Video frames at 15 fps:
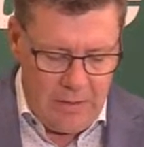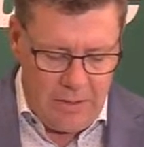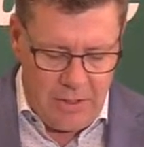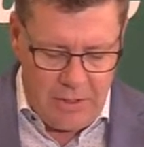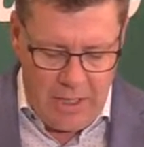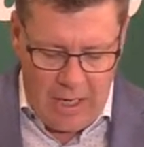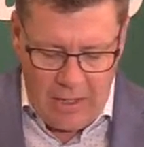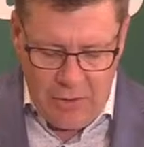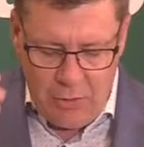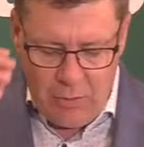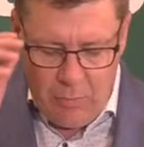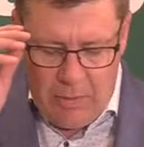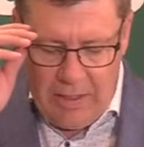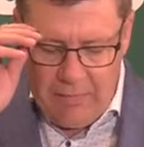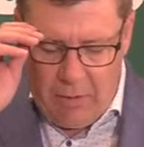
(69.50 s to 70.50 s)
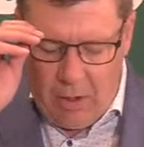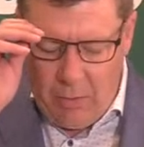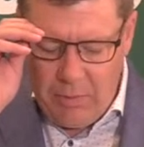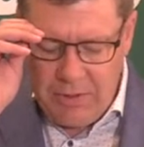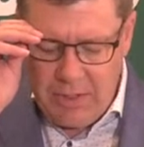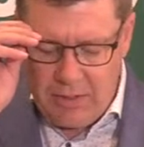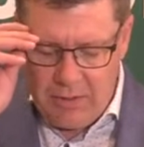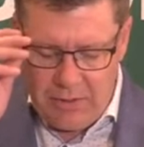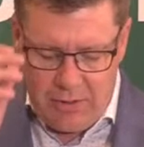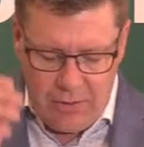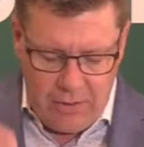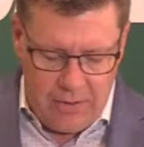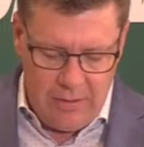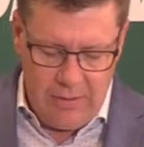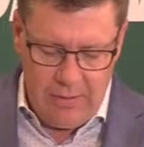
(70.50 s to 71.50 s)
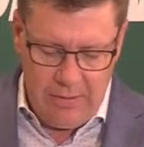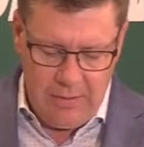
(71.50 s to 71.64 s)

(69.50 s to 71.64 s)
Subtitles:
In Saskatchewan, we have always understood